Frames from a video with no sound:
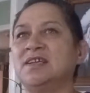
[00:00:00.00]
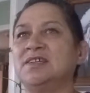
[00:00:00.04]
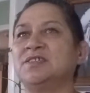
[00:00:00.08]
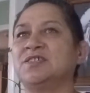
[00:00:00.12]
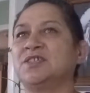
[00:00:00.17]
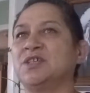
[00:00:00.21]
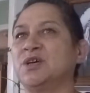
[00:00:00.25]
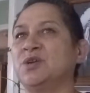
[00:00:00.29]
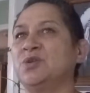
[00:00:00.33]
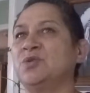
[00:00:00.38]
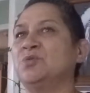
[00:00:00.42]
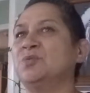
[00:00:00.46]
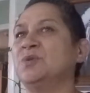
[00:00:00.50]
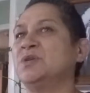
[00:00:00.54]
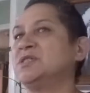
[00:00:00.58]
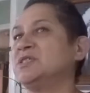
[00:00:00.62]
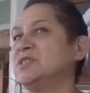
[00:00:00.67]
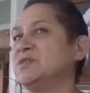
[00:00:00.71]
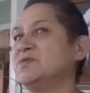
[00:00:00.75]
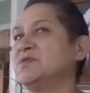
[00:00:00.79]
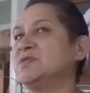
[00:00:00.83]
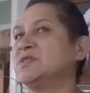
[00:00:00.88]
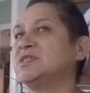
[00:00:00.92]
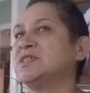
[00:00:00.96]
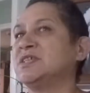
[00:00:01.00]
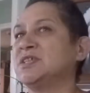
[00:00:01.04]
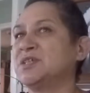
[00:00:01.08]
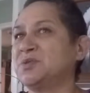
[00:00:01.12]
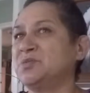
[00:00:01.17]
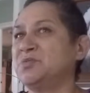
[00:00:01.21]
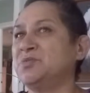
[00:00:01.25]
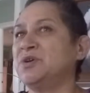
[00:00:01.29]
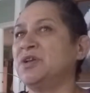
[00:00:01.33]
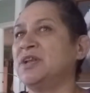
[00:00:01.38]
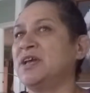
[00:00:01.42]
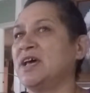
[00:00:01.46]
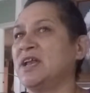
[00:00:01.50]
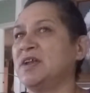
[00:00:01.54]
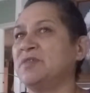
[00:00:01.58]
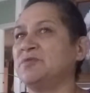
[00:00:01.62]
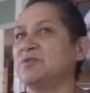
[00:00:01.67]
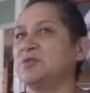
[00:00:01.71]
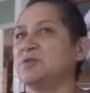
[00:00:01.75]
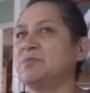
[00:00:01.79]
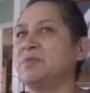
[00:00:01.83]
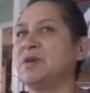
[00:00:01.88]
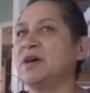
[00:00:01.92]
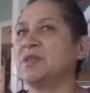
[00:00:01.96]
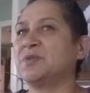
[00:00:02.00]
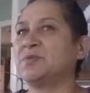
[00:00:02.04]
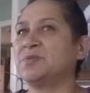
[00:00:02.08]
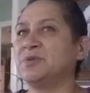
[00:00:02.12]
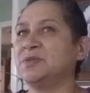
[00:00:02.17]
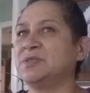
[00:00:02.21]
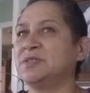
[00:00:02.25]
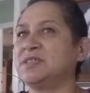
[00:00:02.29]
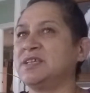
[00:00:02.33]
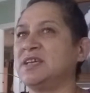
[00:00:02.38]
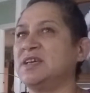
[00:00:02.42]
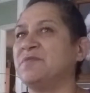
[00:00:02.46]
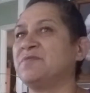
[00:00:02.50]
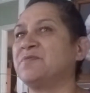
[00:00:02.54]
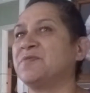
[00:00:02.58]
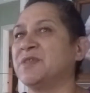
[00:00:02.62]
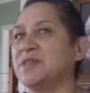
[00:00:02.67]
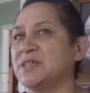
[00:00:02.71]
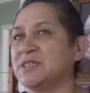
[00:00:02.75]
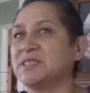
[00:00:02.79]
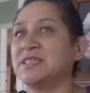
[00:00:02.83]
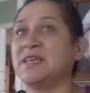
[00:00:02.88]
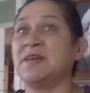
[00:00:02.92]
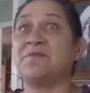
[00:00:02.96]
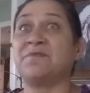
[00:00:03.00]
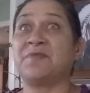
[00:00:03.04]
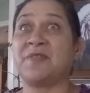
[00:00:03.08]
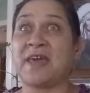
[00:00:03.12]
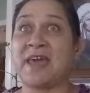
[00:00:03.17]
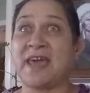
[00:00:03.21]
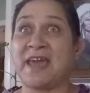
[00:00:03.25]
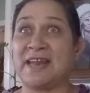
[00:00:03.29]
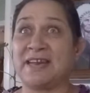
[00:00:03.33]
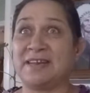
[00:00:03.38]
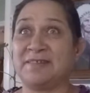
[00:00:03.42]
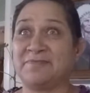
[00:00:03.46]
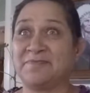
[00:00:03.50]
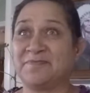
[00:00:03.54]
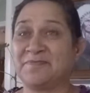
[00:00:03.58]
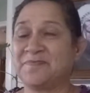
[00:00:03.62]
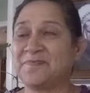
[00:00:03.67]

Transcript: And so almost every second word out of his mouth was F this, F that.